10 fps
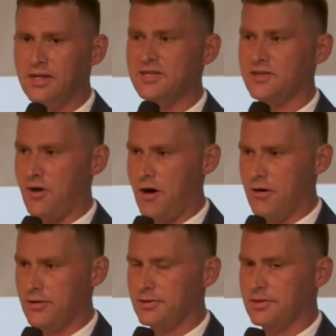This is
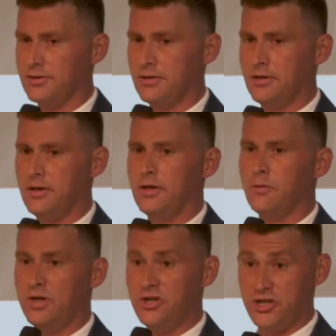ours.
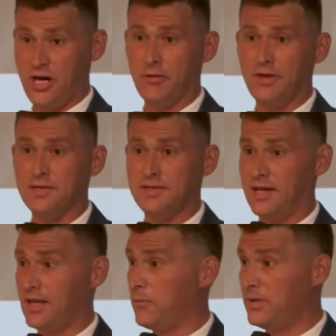We share this,
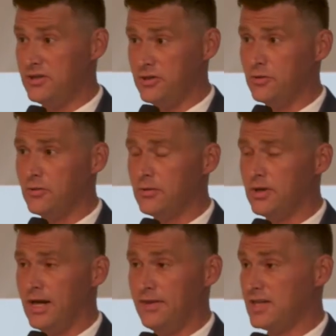and like we do.
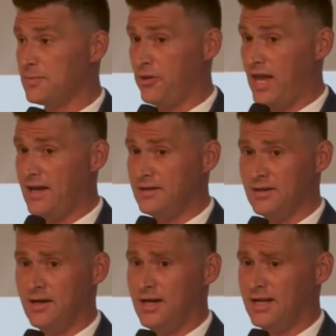And this
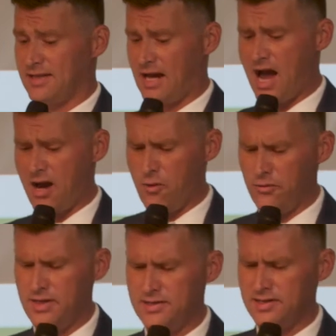plant, it's like I
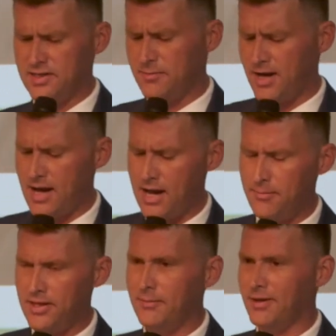own this is my
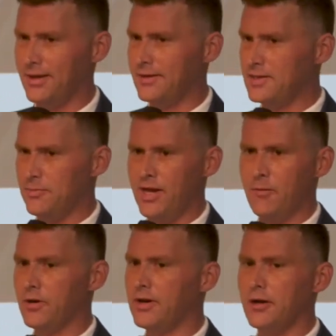IP, but like this
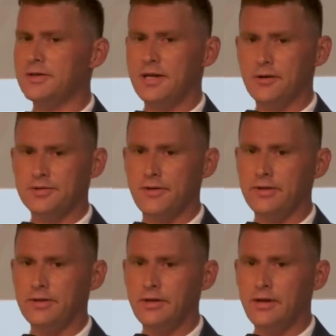plant, we're caretakers of
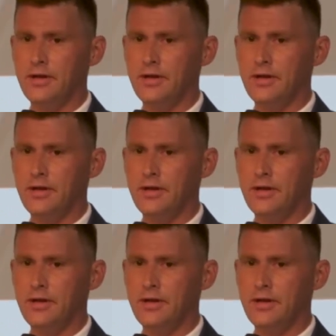it.